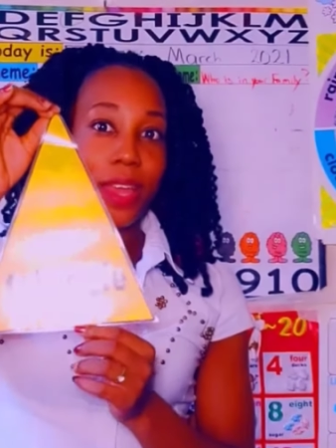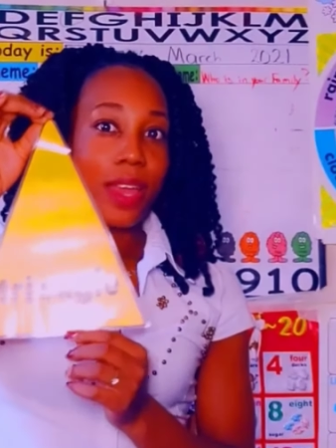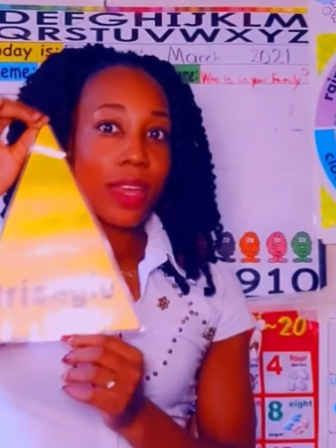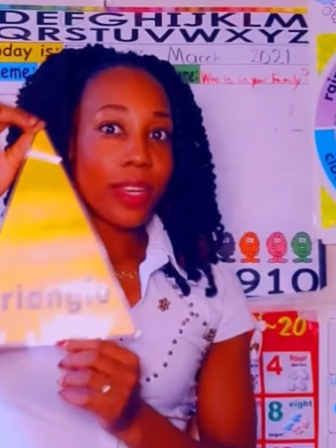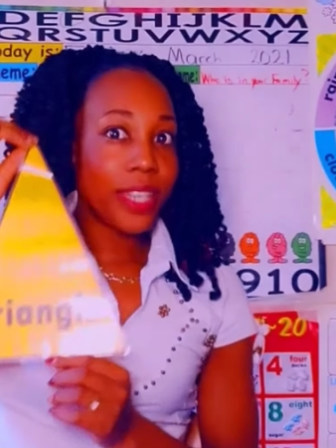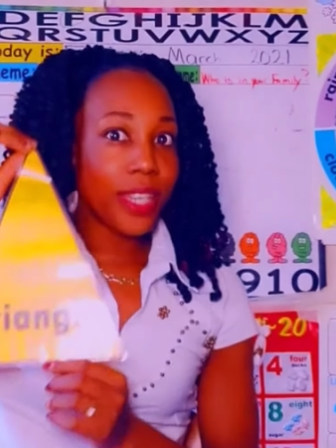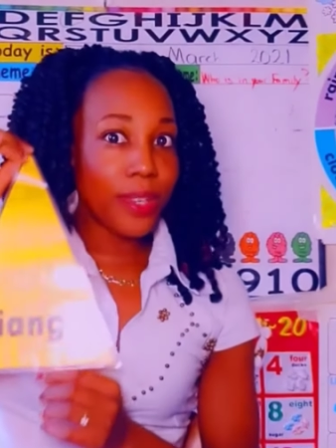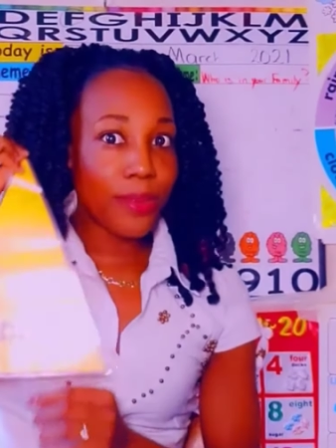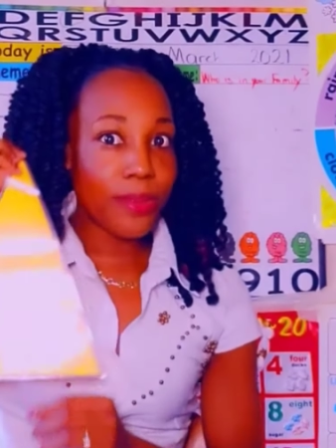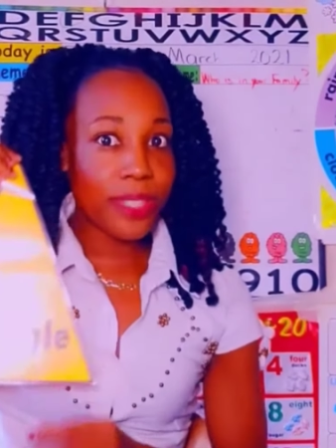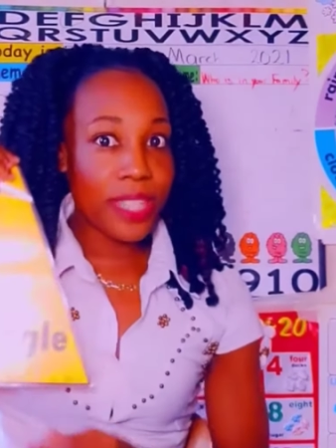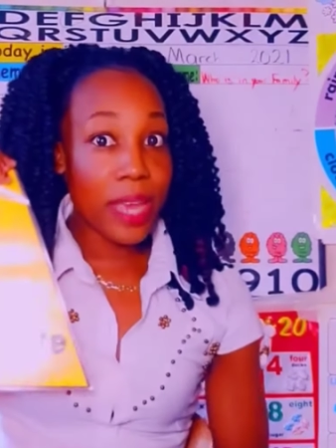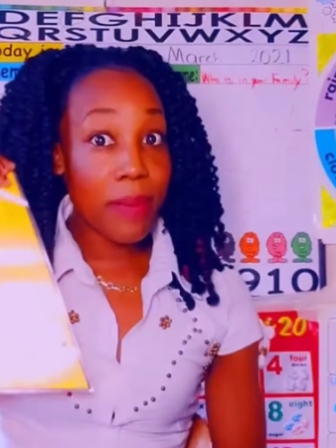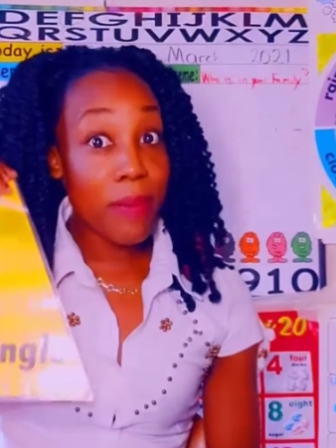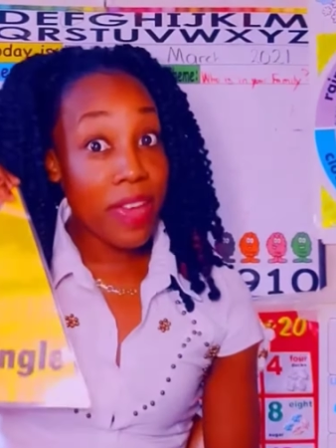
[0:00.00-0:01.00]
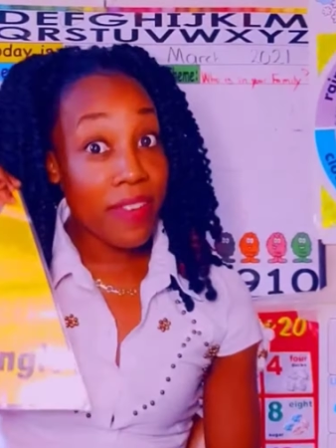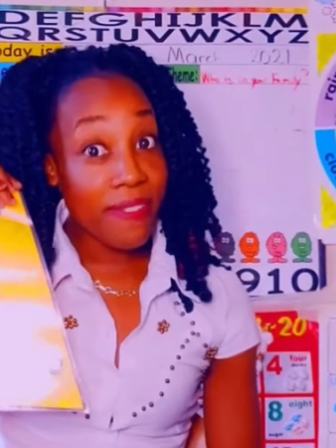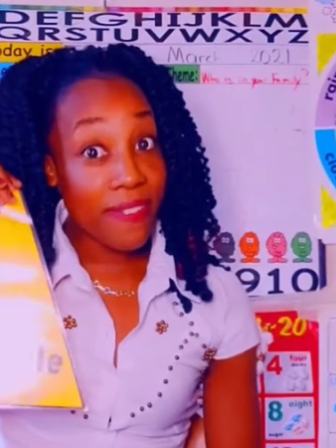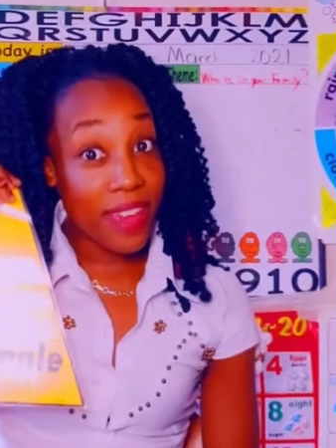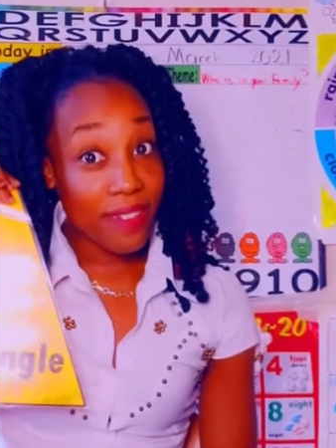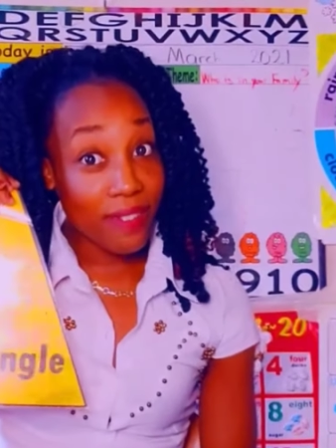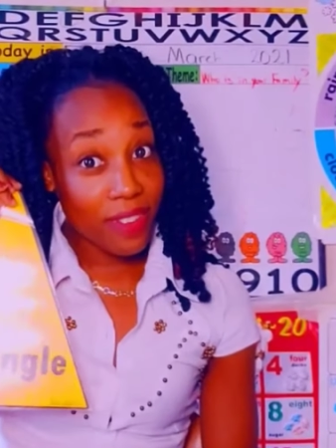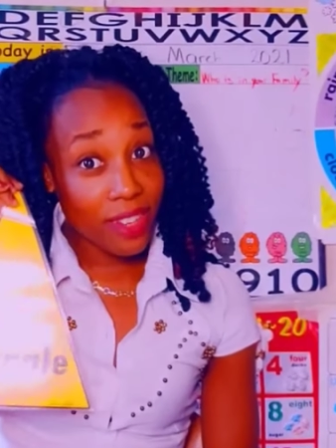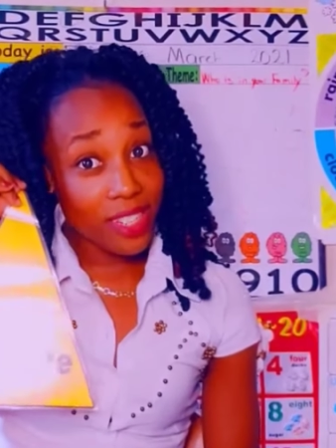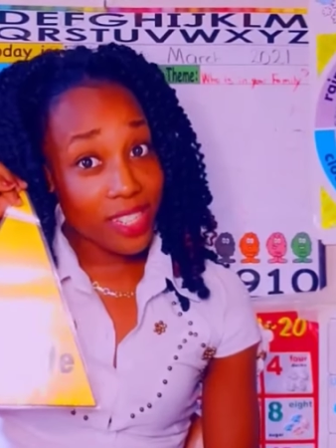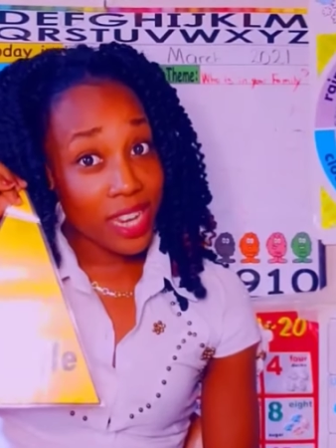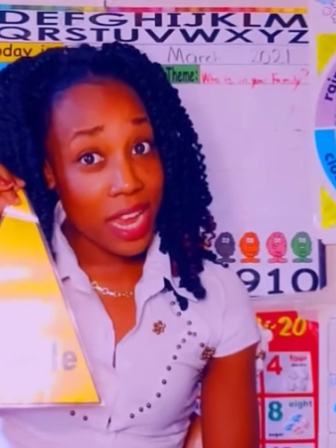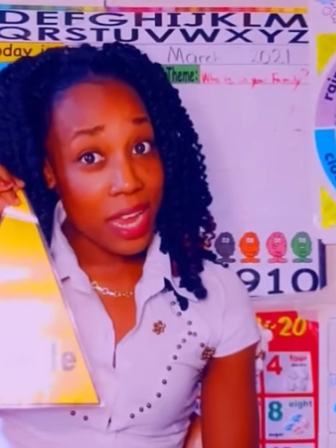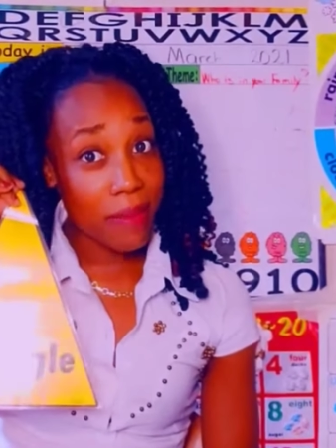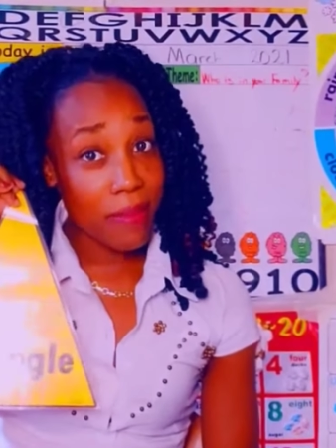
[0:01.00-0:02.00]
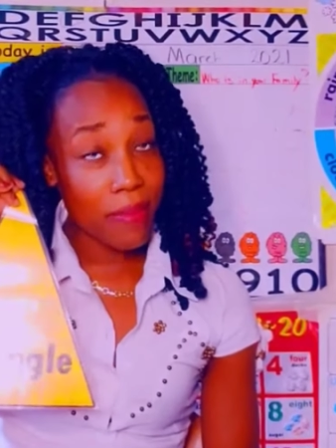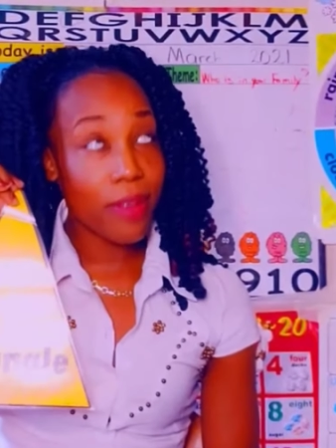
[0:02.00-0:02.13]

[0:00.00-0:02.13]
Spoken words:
Did you say my favorite shape?